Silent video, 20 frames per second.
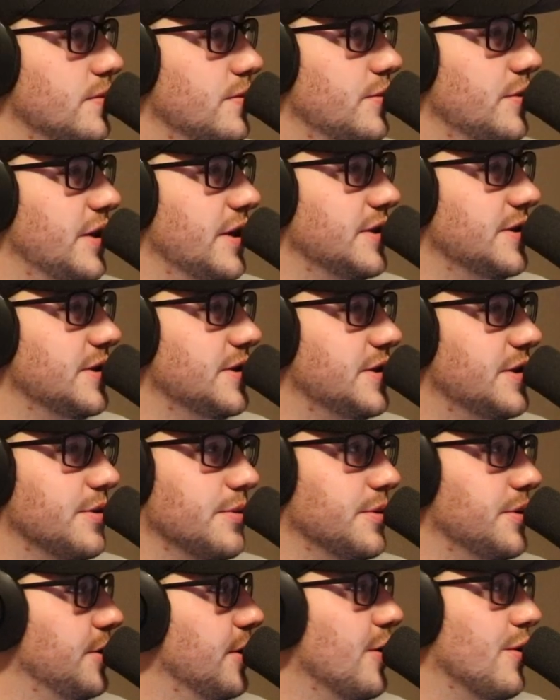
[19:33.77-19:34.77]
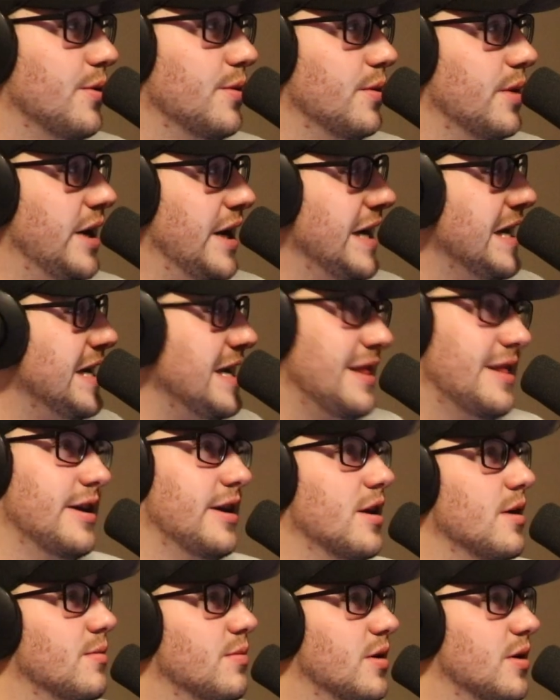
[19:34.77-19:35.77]
necessarily know
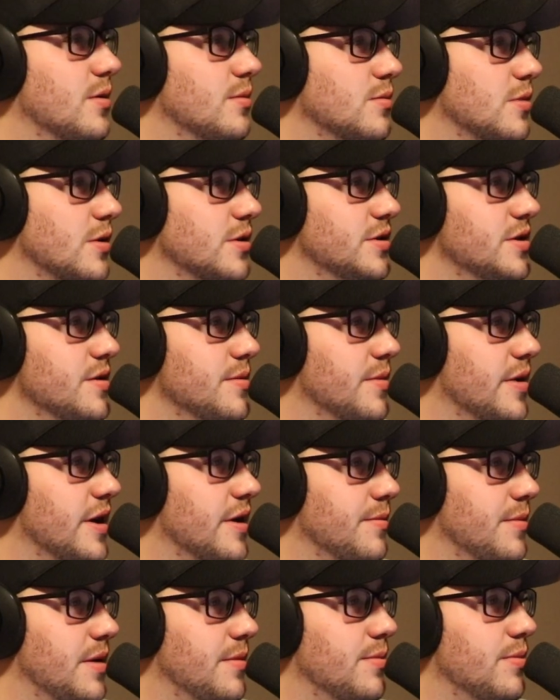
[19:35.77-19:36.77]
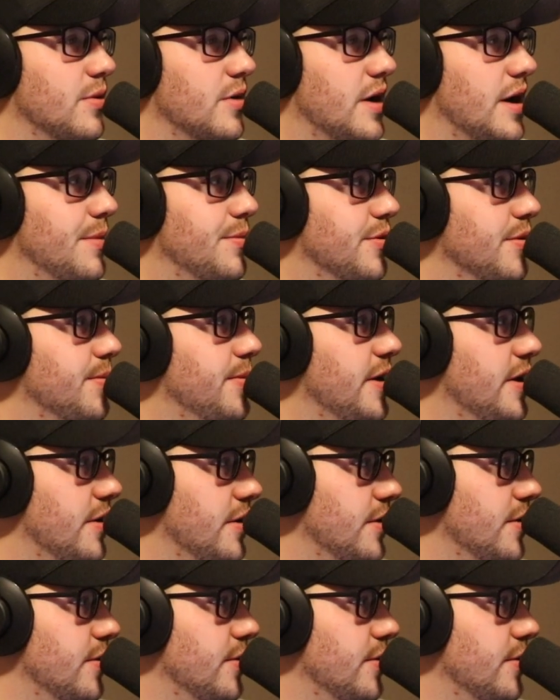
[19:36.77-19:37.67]
anything about marching band, maybe perhaps a parent